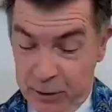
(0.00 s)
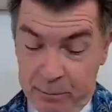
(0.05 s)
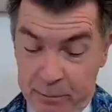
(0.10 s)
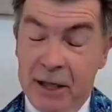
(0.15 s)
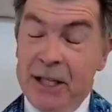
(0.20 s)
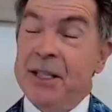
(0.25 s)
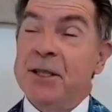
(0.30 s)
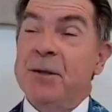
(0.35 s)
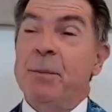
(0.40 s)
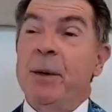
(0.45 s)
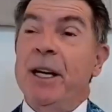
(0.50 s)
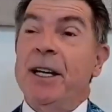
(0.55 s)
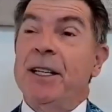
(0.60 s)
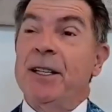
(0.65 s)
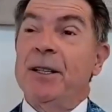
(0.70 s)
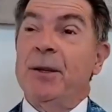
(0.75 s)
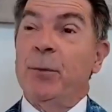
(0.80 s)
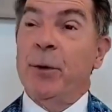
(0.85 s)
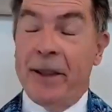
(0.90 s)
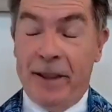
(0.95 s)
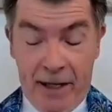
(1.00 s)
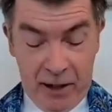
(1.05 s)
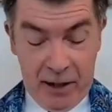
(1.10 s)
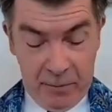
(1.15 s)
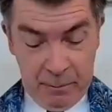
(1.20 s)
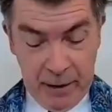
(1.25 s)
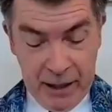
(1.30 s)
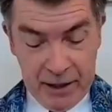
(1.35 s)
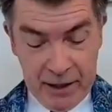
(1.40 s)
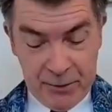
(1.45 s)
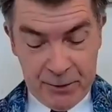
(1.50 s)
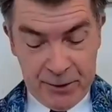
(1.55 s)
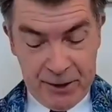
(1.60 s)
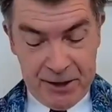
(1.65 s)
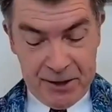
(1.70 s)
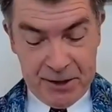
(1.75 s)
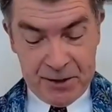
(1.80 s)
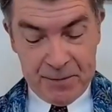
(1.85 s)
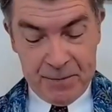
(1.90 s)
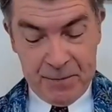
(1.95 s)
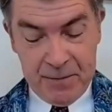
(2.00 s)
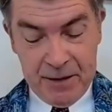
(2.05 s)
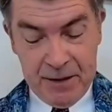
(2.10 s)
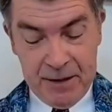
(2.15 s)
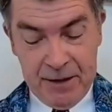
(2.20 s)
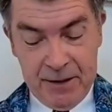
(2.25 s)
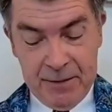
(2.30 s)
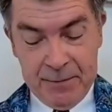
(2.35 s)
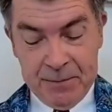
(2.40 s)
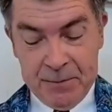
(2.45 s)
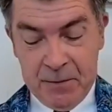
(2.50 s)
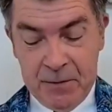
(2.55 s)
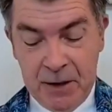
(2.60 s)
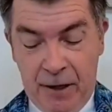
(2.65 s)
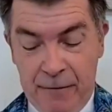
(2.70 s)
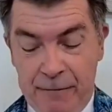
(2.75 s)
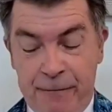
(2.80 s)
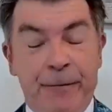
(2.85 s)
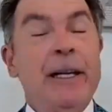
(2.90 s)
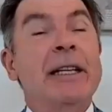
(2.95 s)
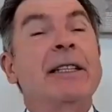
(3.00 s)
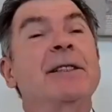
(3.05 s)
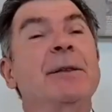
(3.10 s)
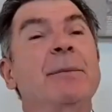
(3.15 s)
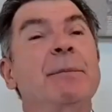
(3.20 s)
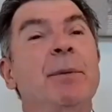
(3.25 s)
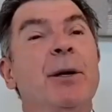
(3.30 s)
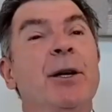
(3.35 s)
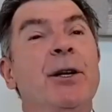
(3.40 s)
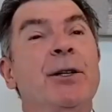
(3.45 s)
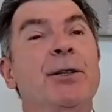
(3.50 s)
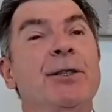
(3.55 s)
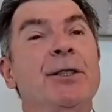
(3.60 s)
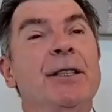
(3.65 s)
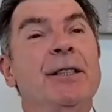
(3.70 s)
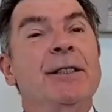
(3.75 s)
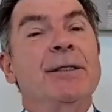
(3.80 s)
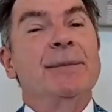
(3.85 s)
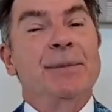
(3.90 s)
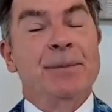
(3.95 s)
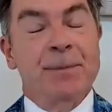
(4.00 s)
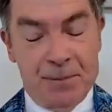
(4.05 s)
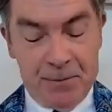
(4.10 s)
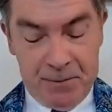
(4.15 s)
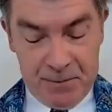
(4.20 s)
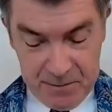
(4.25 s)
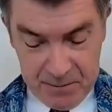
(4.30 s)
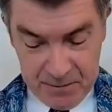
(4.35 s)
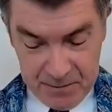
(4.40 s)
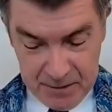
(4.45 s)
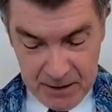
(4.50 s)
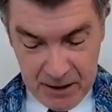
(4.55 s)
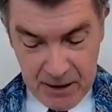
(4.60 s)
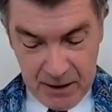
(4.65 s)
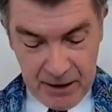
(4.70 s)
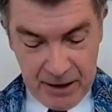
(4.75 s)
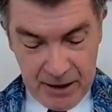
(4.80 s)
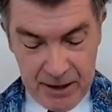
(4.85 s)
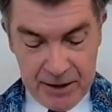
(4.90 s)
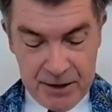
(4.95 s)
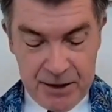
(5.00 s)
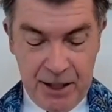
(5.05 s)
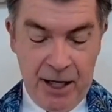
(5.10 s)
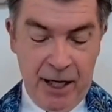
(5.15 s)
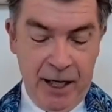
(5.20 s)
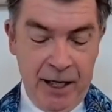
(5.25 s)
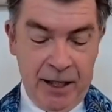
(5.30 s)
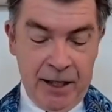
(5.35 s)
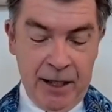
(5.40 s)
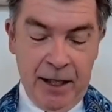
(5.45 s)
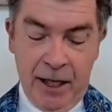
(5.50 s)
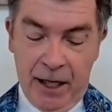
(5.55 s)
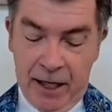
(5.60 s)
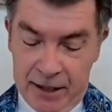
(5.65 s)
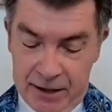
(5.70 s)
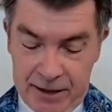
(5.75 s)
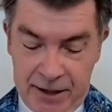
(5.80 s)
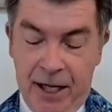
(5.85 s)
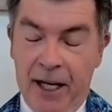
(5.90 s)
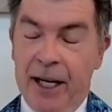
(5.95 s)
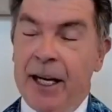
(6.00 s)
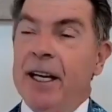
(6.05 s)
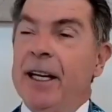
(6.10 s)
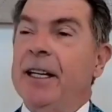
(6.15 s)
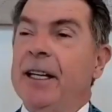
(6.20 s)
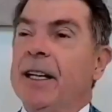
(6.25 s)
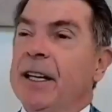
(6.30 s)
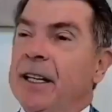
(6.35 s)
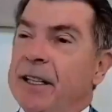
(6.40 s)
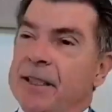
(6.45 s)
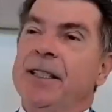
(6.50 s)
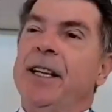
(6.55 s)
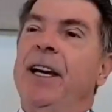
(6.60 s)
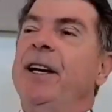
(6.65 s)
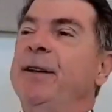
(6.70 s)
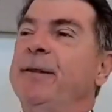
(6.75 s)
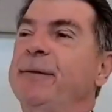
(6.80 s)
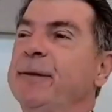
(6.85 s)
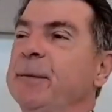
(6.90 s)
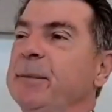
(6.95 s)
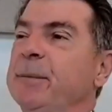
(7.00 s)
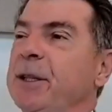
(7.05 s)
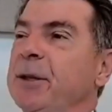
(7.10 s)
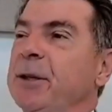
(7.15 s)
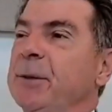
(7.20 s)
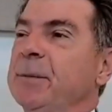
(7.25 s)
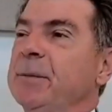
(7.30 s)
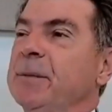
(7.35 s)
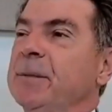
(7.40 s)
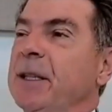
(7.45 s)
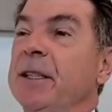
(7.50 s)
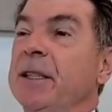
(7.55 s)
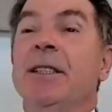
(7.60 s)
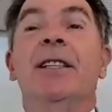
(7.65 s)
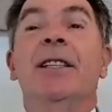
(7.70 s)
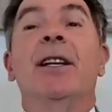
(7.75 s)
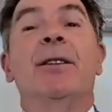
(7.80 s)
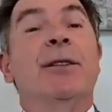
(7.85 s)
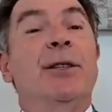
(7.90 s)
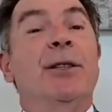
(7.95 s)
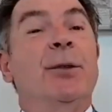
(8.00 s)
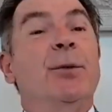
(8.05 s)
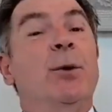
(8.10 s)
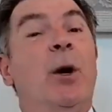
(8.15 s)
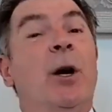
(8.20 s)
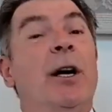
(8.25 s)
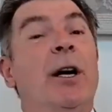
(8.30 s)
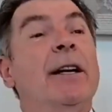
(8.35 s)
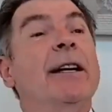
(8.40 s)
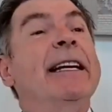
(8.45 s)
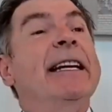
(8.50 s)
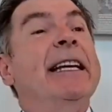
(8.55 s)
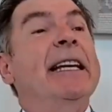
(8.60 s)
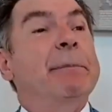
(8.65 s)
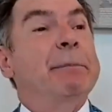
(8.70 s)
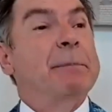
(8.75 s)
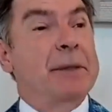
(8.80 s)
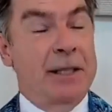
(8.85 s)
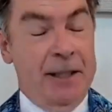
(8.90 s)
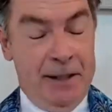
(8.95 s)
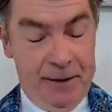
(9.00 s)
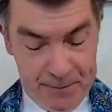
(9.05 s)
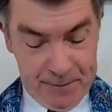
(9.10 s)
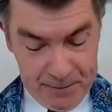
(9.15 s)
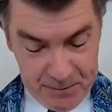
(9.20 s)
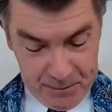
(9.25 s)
a peacemaker without boundaries, a victim person can take and take and take from you until you are empty.